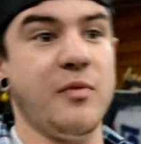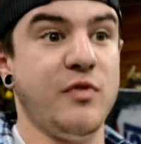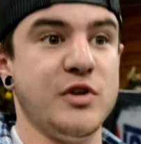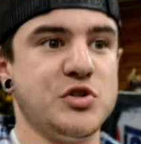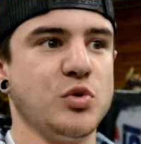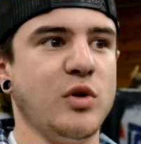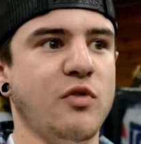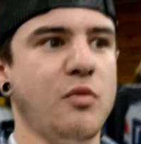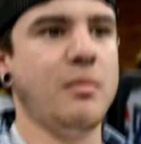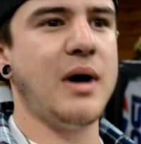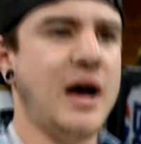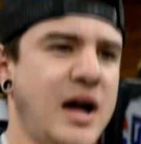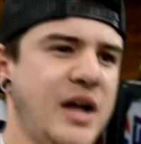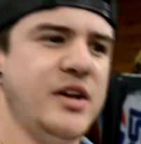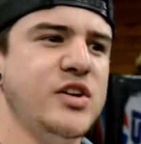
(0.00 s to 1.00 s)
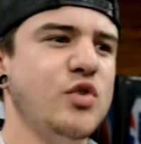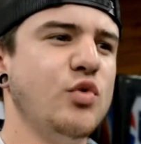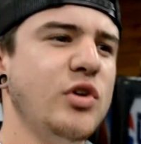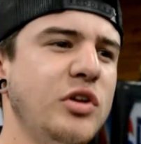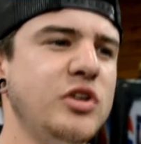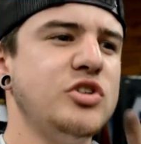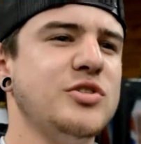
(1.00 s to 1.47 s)
visual of a mod. You
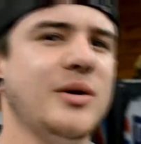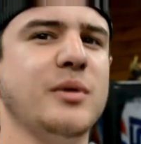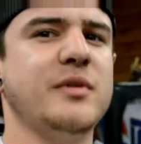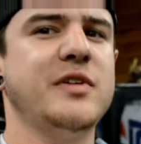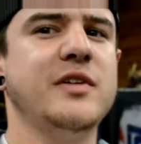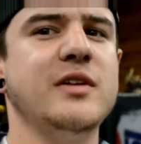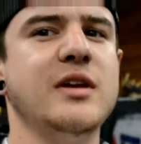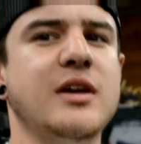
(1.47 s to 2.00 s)
really don't see